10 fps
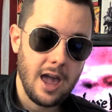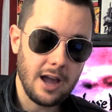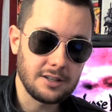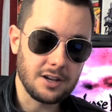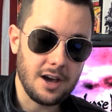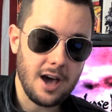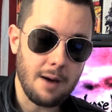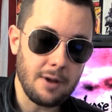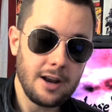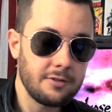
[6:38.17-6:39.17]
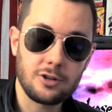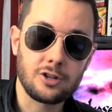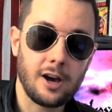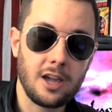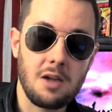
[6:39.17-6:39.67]
And I'm not even just
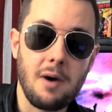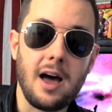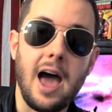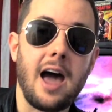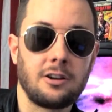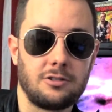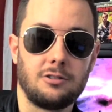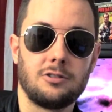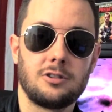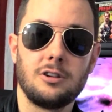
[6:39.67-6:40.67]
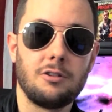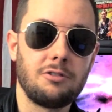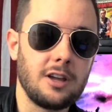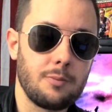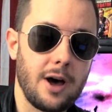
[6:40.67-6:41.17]
talking about actors.
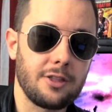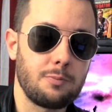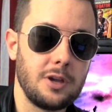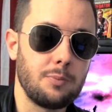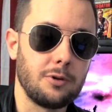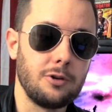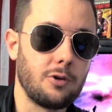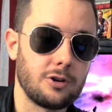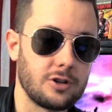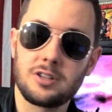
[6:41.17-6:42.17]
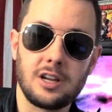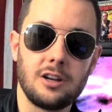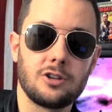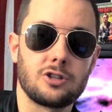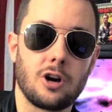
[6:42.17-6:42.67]
Think about the people who are just
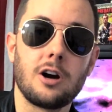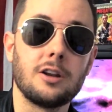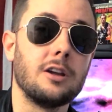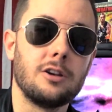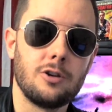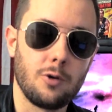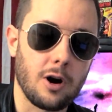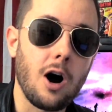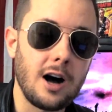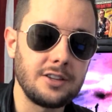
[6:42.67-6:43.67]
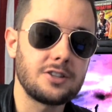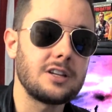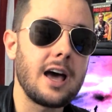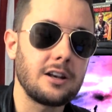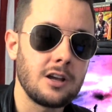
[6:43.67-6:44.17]
getting started, who are on
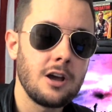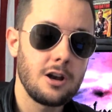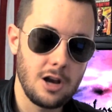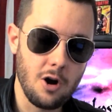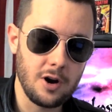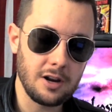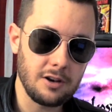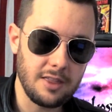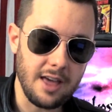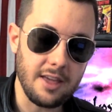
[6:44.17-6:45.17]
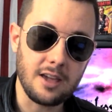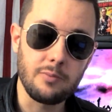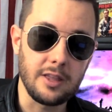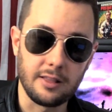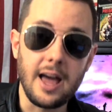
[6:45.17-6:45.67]
set knowing that they can
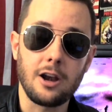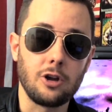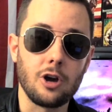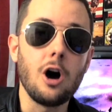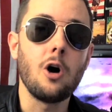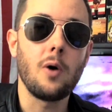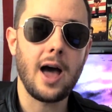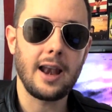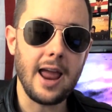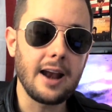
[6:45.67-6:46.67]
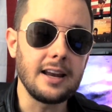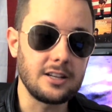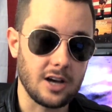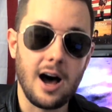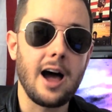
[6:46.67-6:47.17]
be let go at any
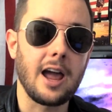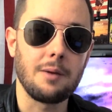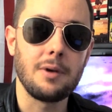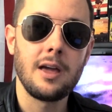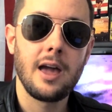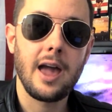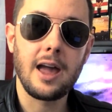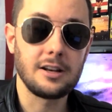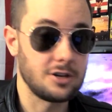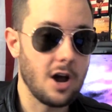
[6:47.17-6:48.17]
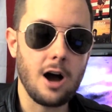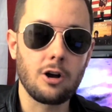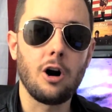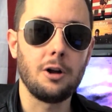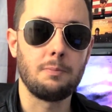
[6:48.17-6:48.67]
time and not
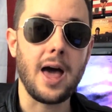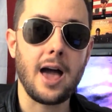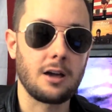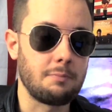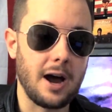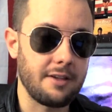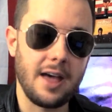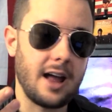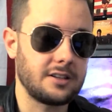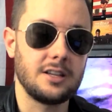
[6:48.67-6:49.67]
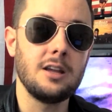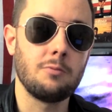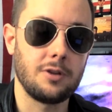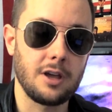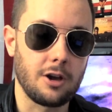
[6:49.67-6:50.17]
called back by that team
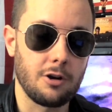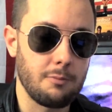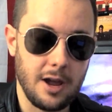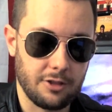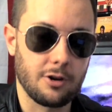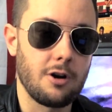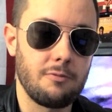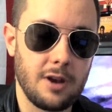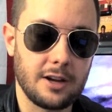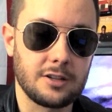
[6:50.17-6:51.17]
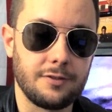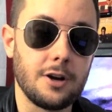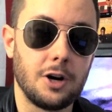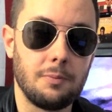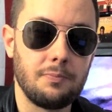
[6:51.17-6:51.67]
when they go to make their own next
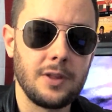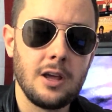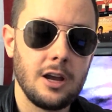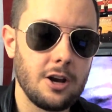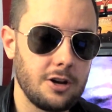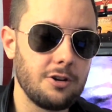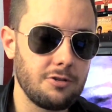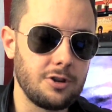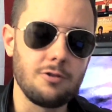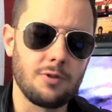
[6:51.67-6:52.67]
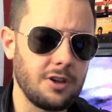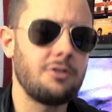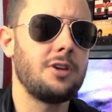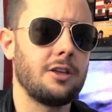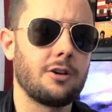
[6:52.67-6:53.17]
film. Do you really
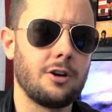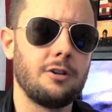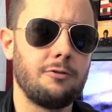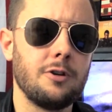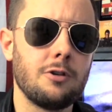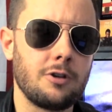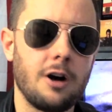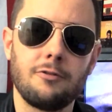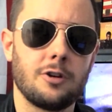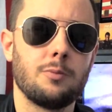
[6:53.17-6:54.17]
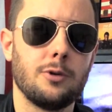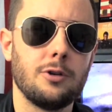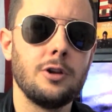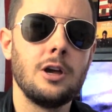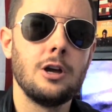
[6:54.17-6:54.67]
think they're going to feel
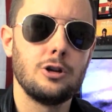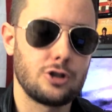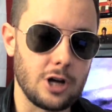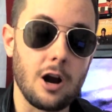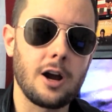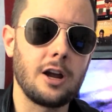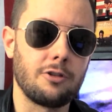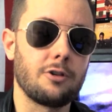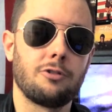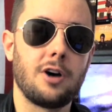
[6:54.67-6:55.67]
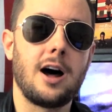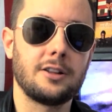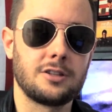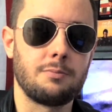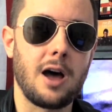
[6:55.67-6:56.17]
comfortable sharing their
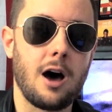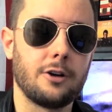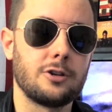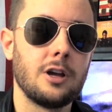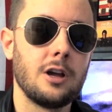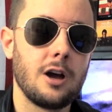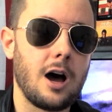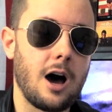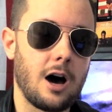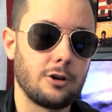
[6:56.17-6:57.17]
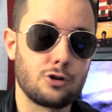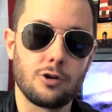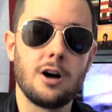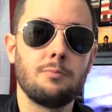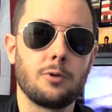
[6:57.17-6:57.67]
thoughts about
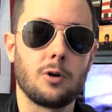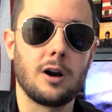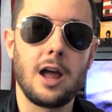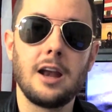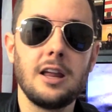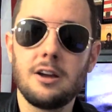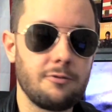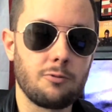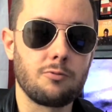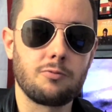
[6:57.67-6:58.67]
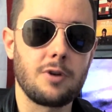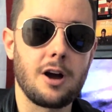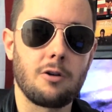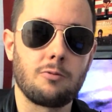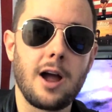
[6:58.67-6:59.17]
Trump or any of
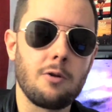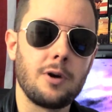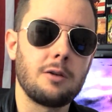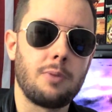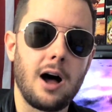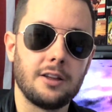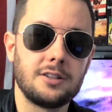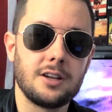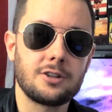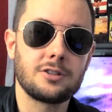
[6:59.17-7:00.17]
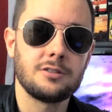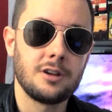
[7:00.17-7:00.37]
right-wing politics?